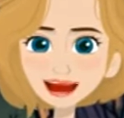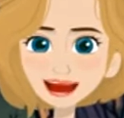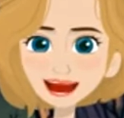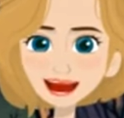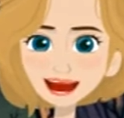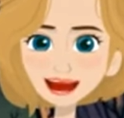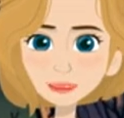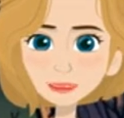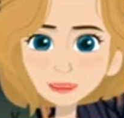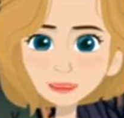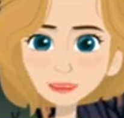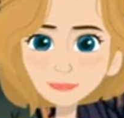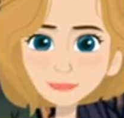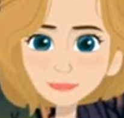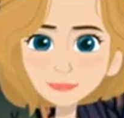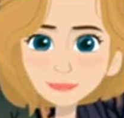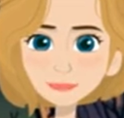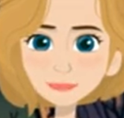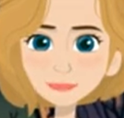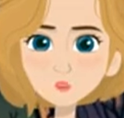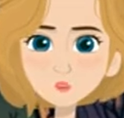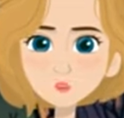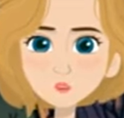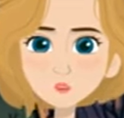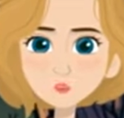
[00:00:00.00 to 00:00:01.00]
She
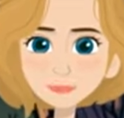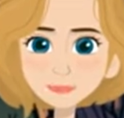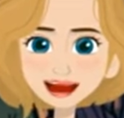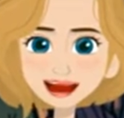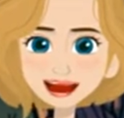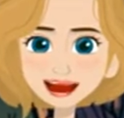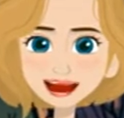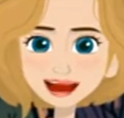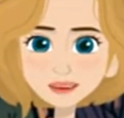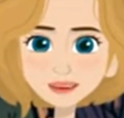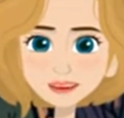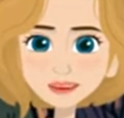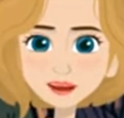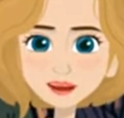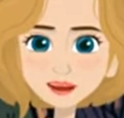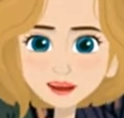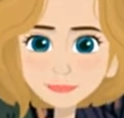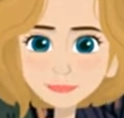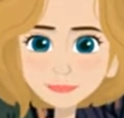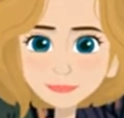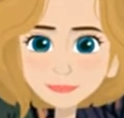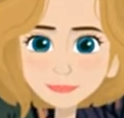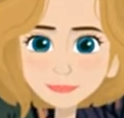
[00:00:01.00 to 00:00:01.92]
likes to play too.